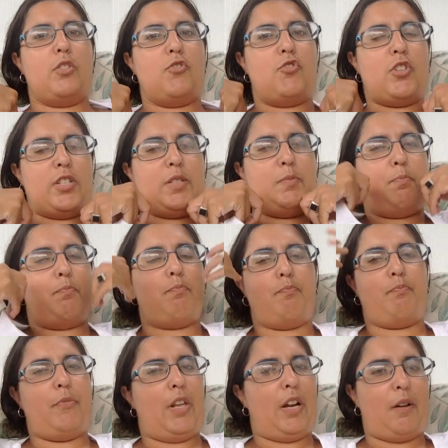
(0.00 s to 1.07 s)
Just,
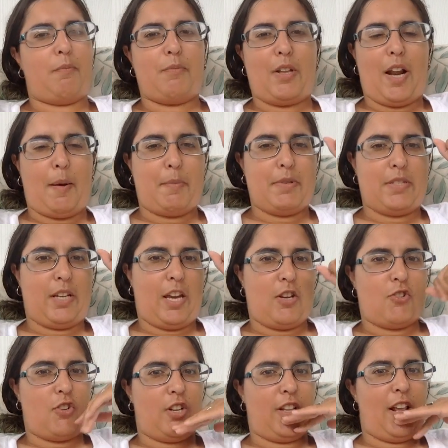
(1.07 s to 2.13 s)
you know, that happens
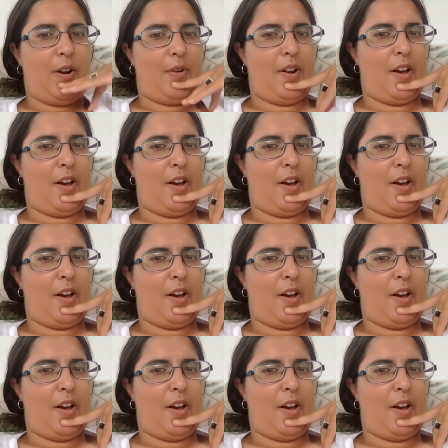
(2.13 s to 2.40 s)
occasionally.